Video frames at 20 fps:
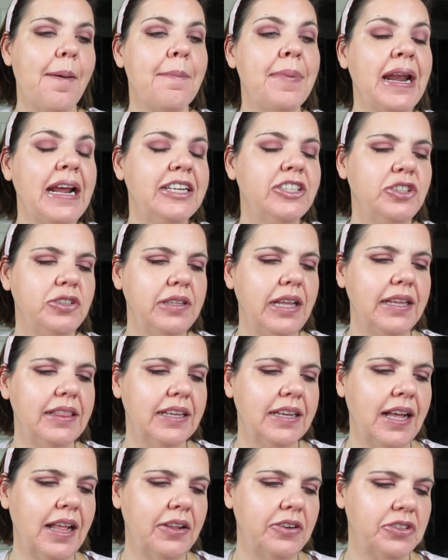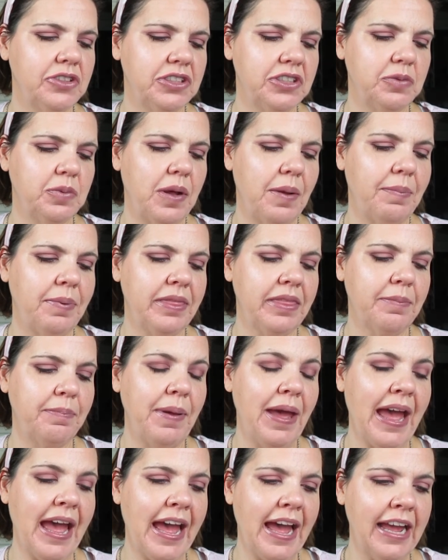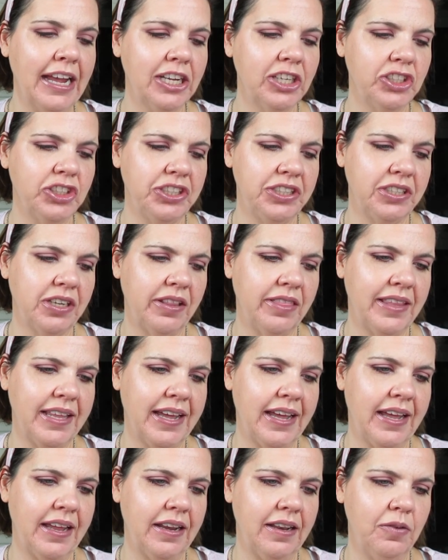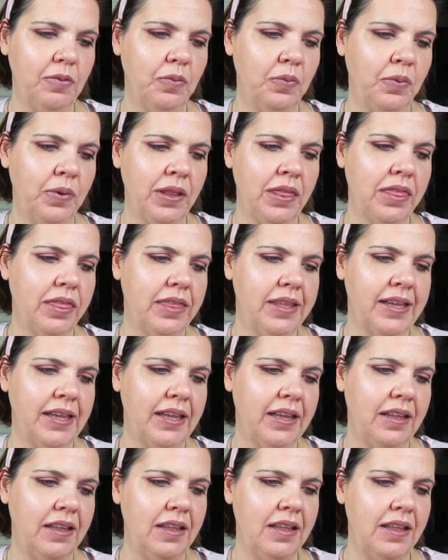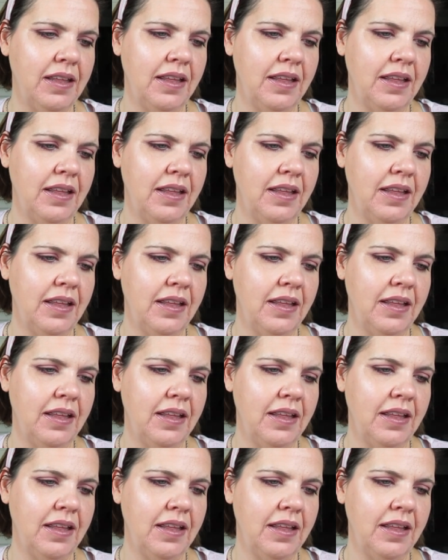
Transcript: but I do like the colors as well but the packaging on that with the